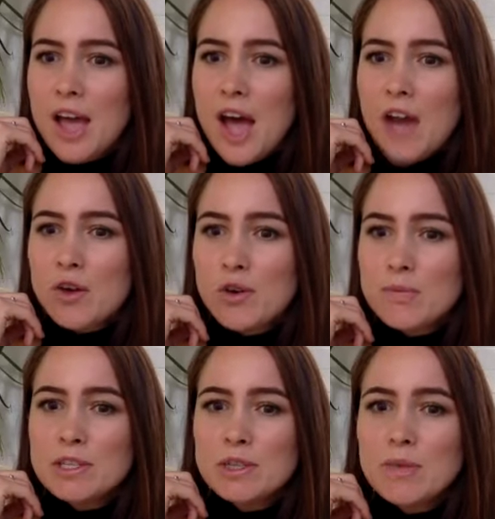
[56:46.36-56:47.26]
I could
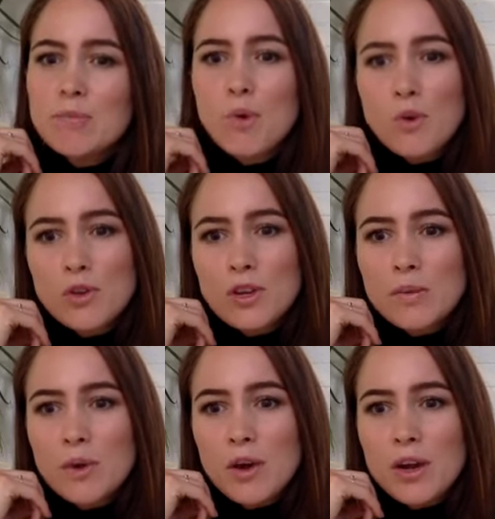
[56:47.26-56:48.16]
be doing more uni
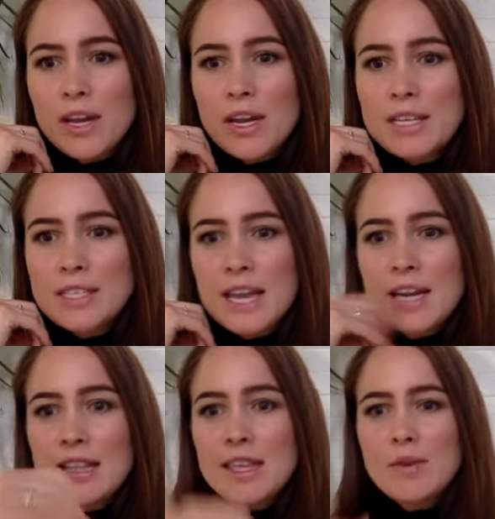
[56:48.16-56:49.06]
work. Is there
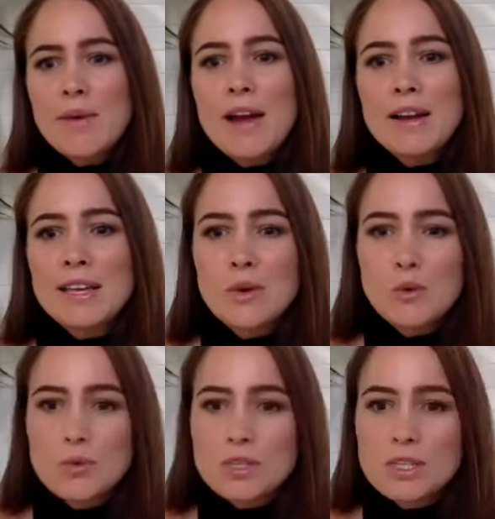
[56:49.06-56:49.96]
anything around guilt?
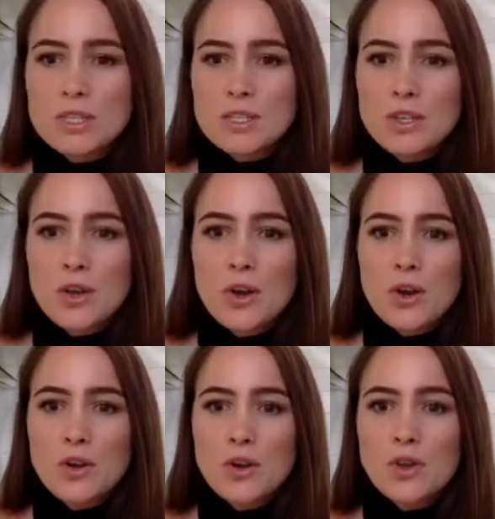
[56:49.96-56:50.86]

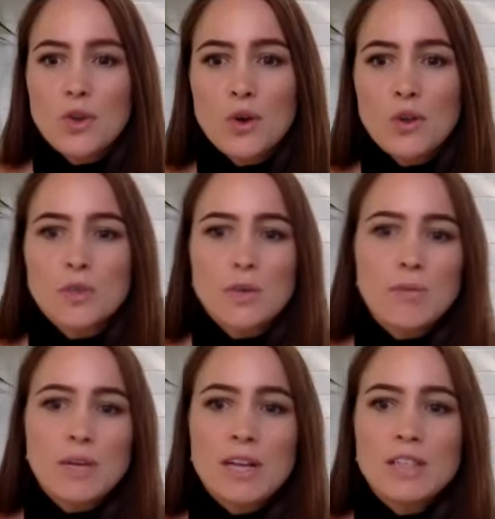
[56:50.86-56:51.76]
So not doing
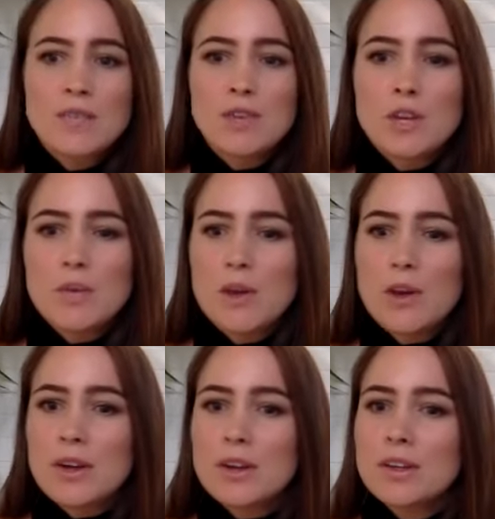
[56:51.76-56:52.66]
productive uni
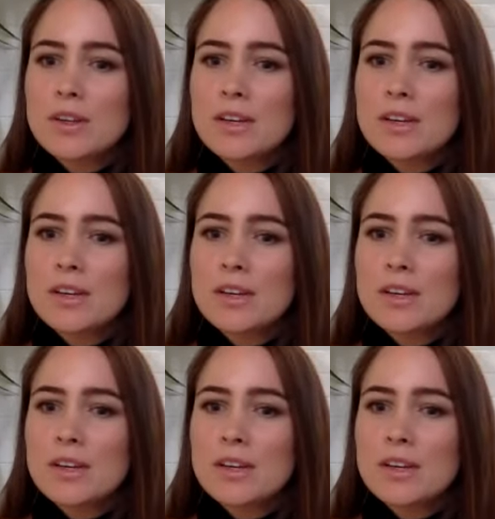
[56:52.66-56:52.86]
work.